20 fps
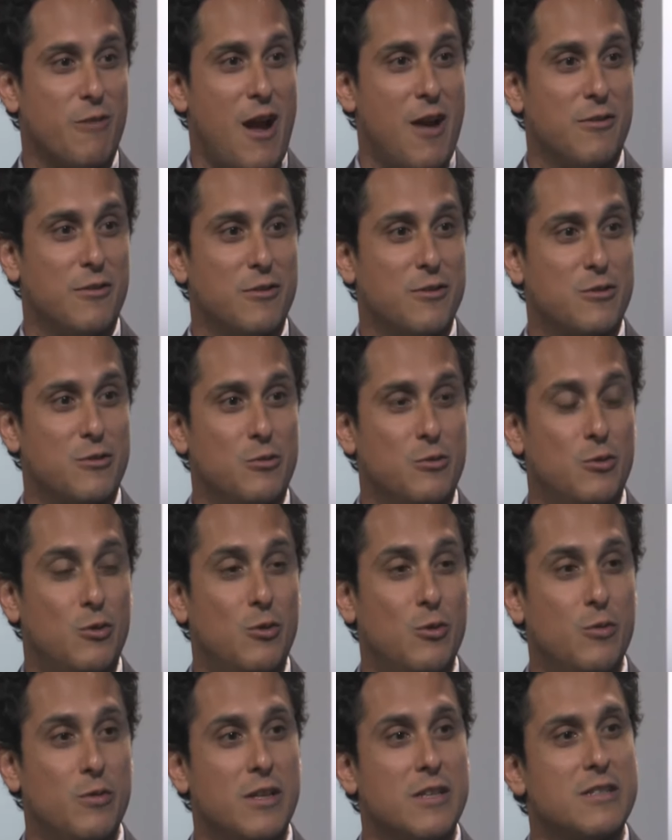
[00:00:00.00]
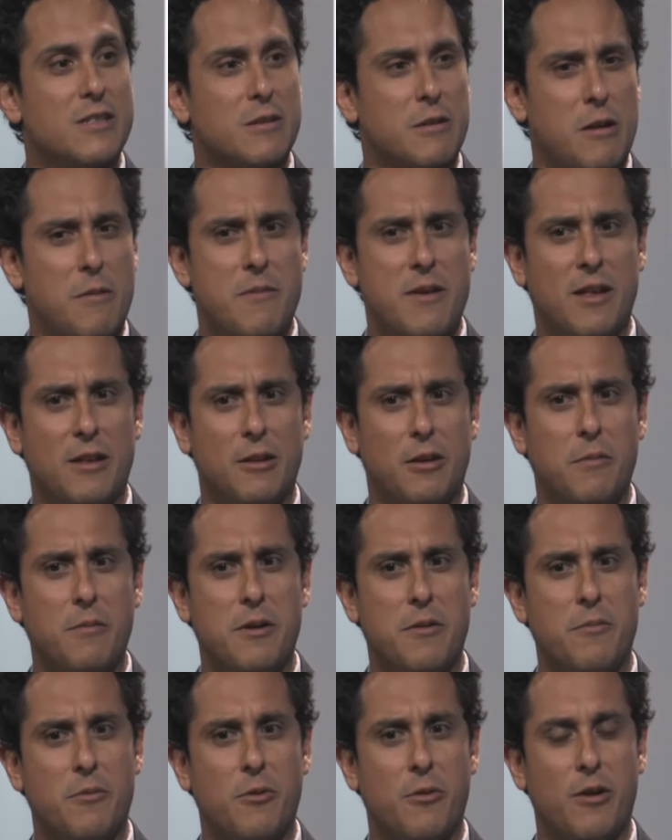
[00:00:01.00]
around the school that's going to be a little
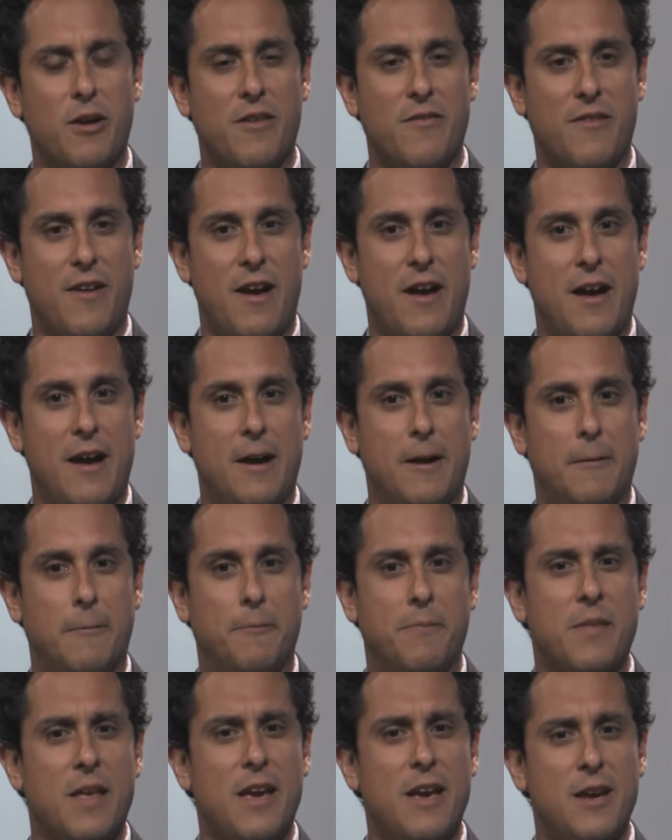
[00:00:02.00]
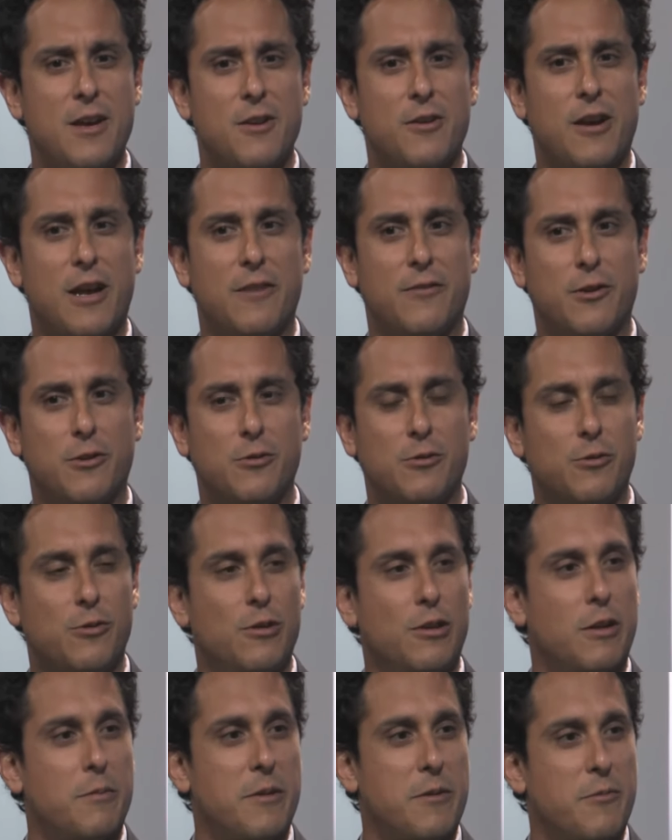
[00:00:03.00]
bit more of a, um, you know, kind of a
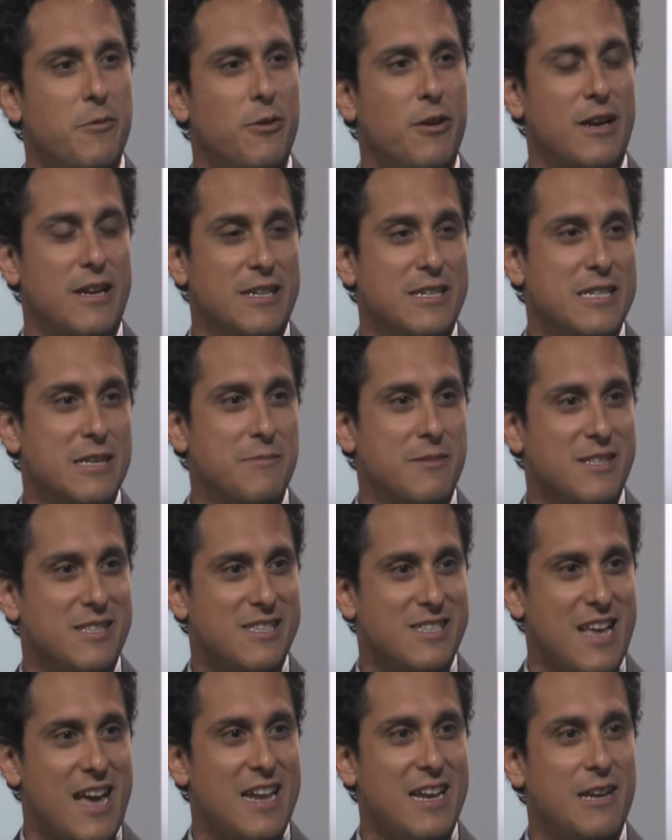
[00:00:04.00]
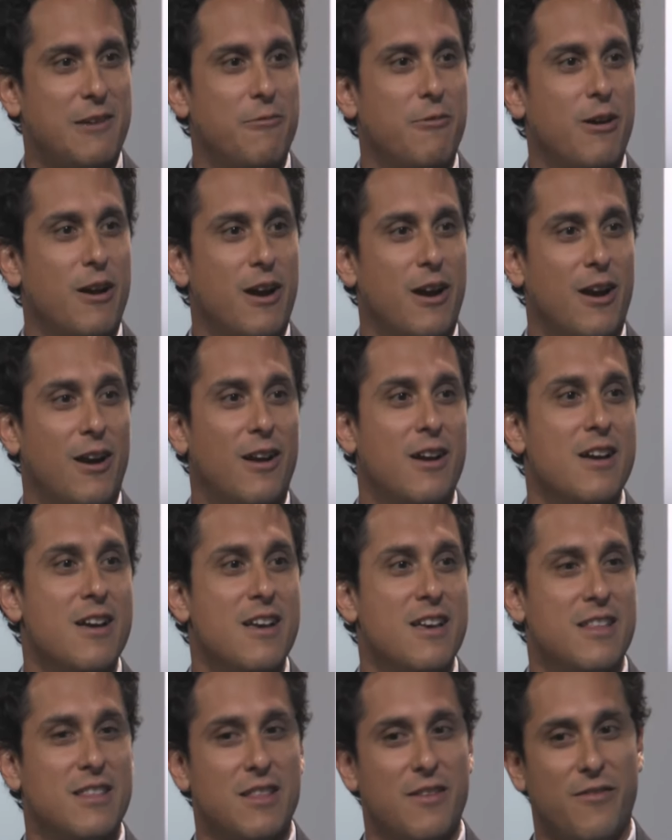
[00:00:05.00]
cool, a little bit more intimate setting where
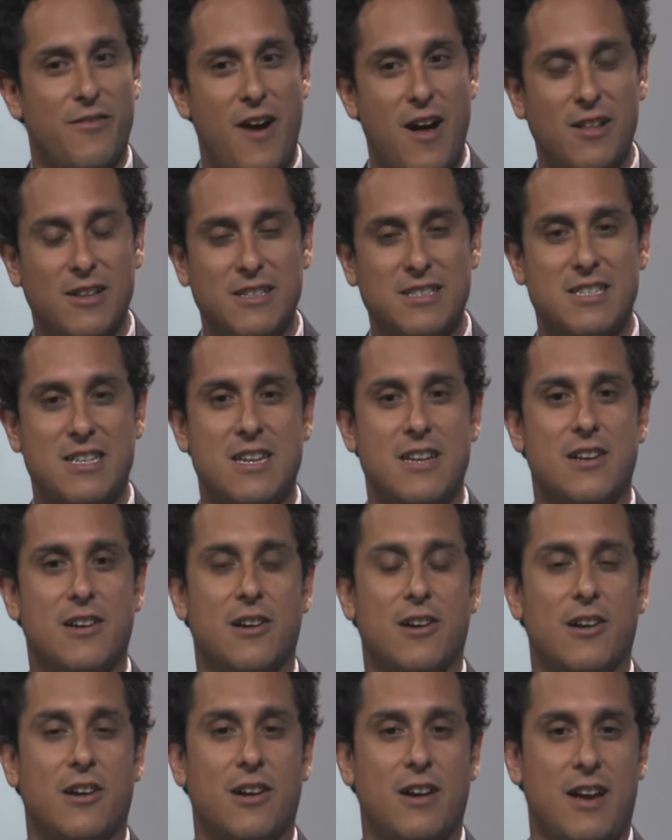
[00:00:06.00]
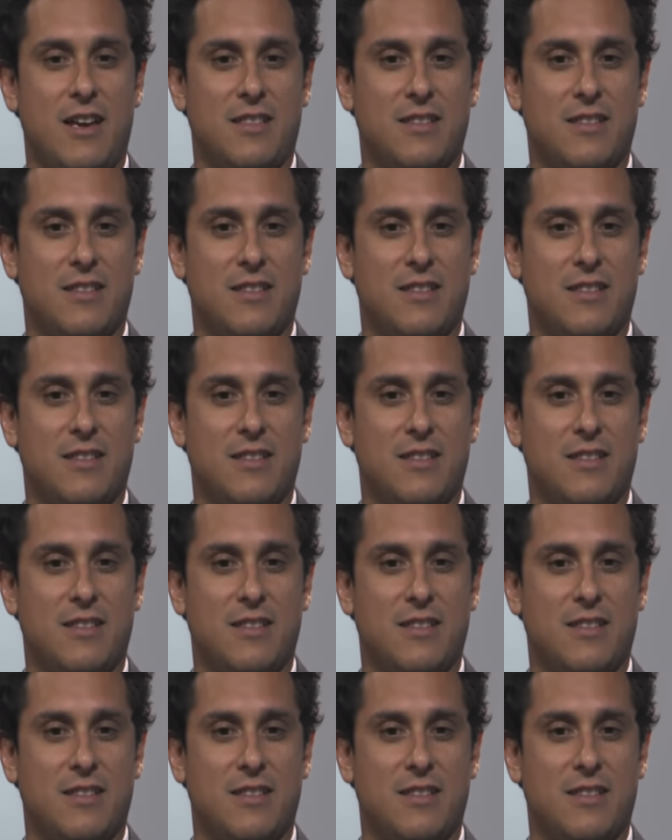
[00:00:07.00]
the volunteer